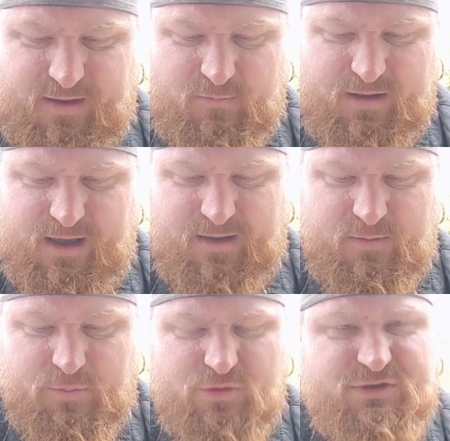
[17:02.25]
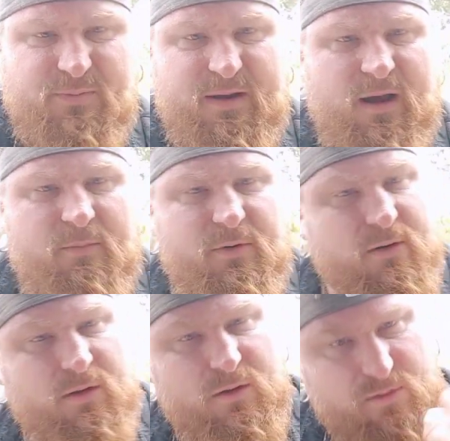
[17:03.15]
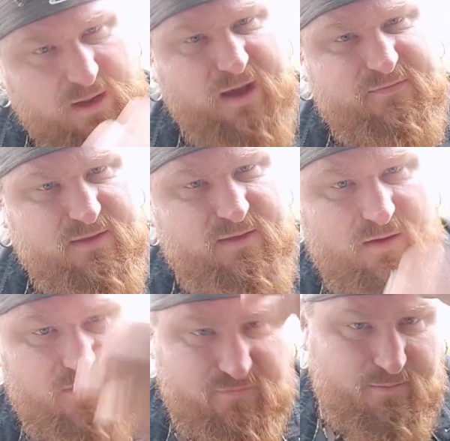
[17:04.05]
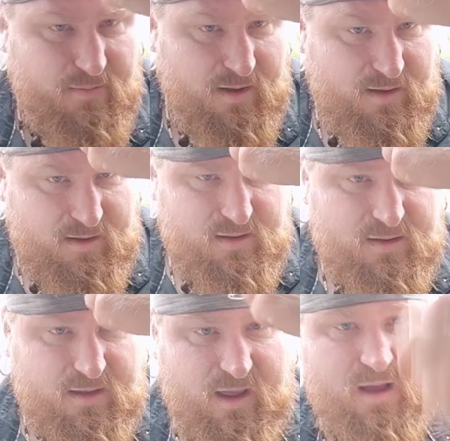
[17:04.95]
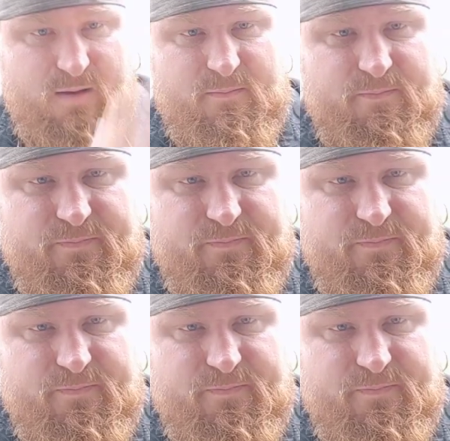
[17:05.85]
when you're out in the bush, being able to look after yourself, and um,